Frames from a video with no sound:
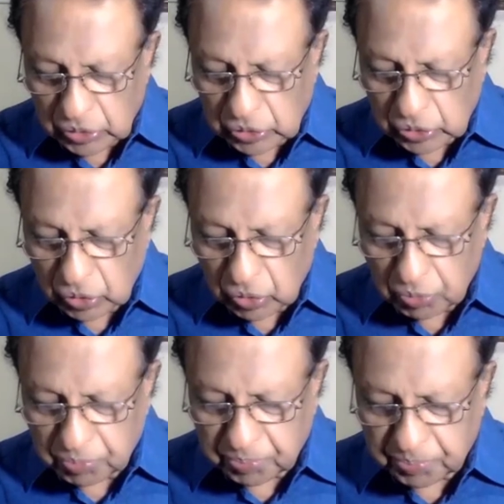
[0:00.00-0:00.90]

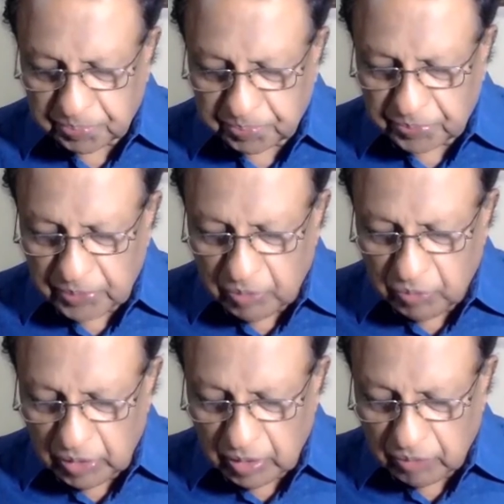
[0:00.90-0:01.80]
So
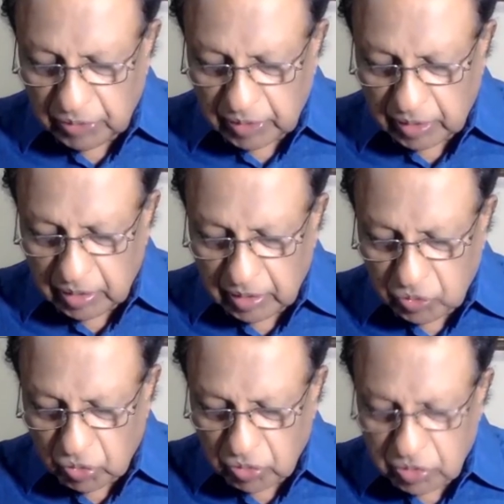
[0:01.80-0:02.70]
we, we really
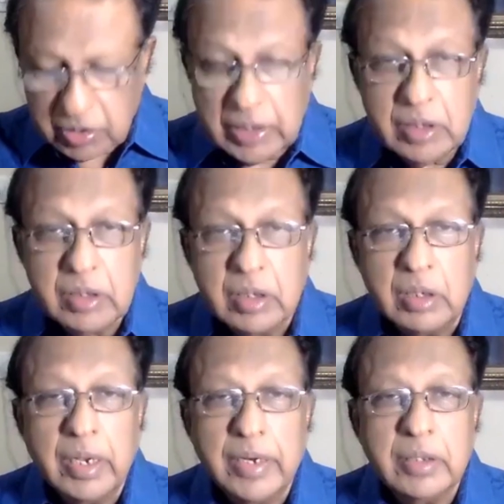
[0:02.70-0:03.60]
do not need
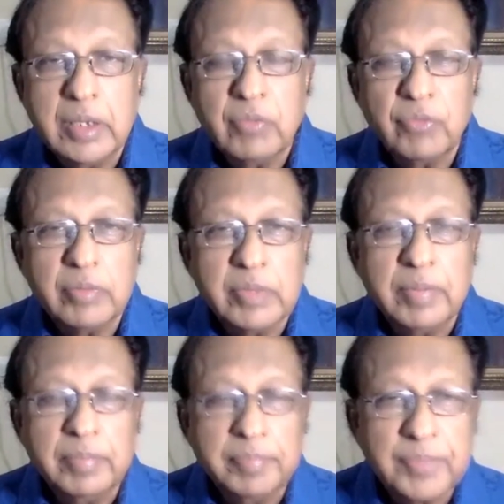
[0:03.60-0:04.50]
anything from
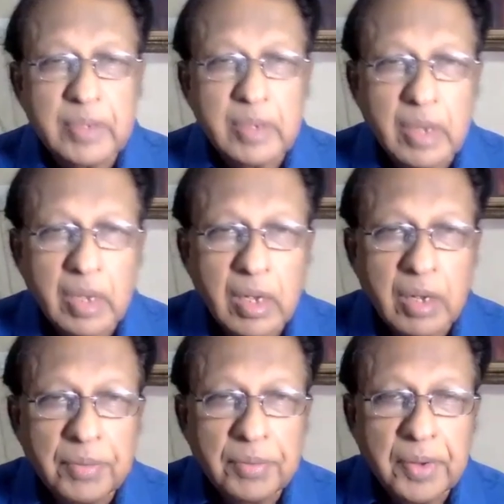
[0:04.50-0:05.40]
them
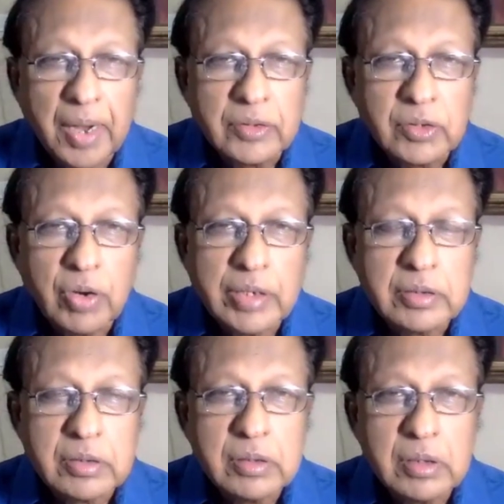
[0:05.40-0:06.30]
uh, as long
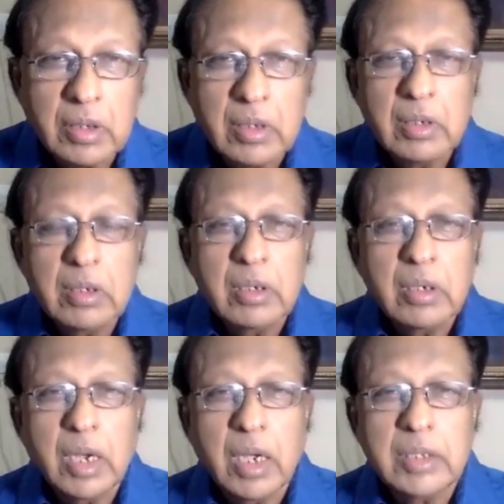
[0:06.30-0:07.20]
as
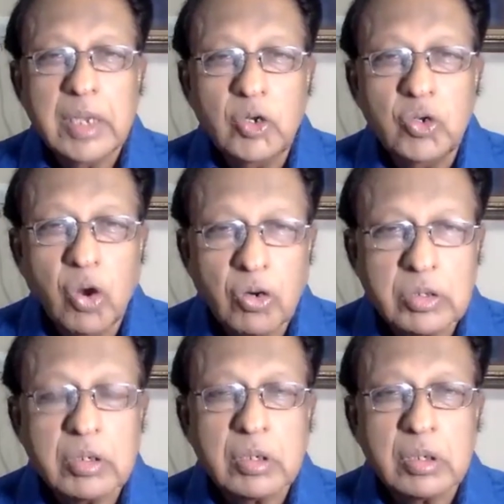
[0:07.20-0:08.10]
uh, they do
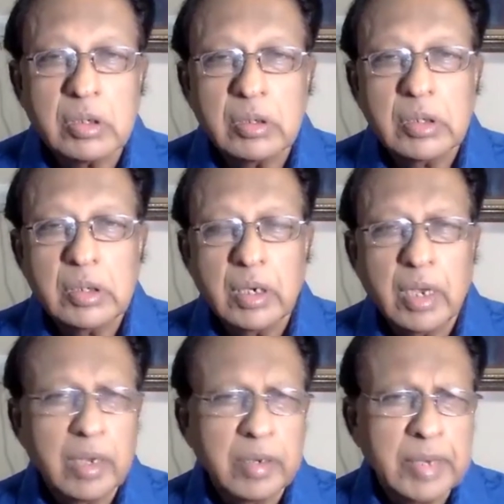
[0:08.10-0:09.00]
not
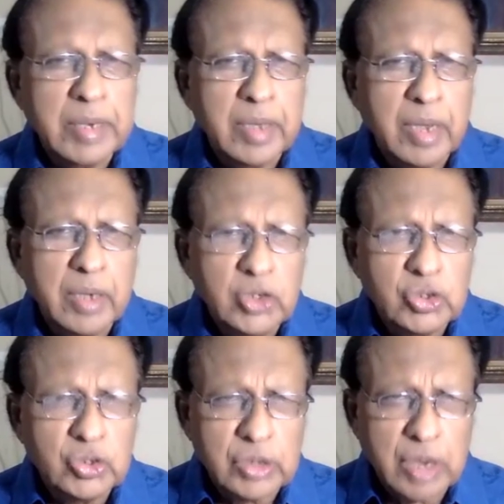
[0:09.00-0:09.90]

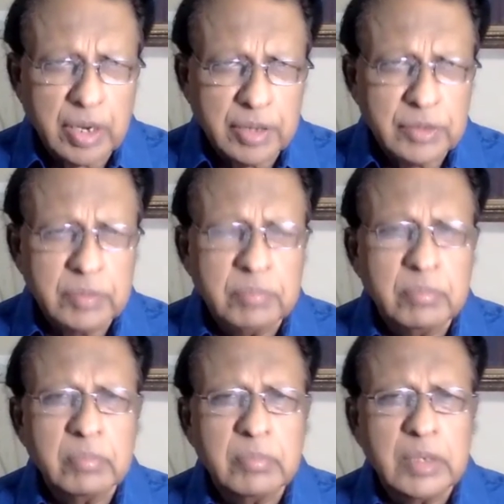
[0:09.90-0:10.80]
encourage terrorism
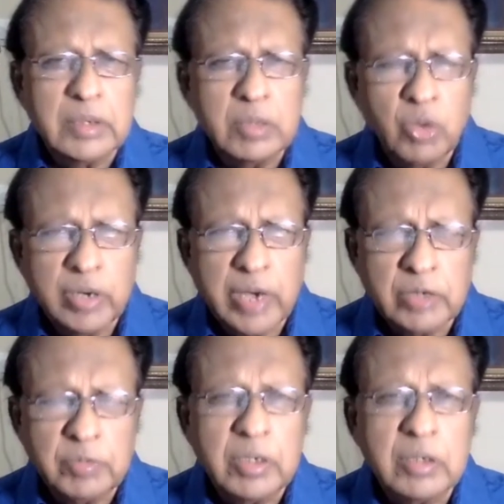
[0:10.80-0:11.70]
in Jammu and
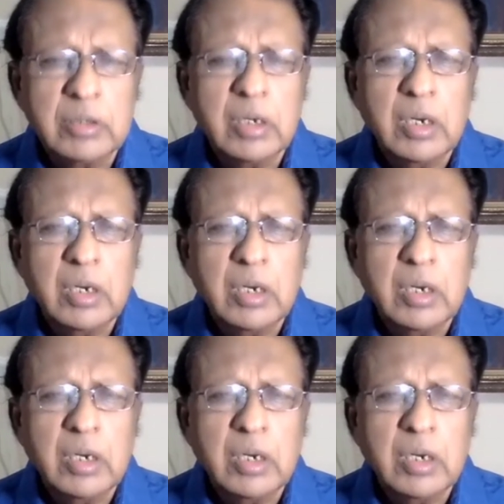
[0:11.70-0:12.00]
Kashmir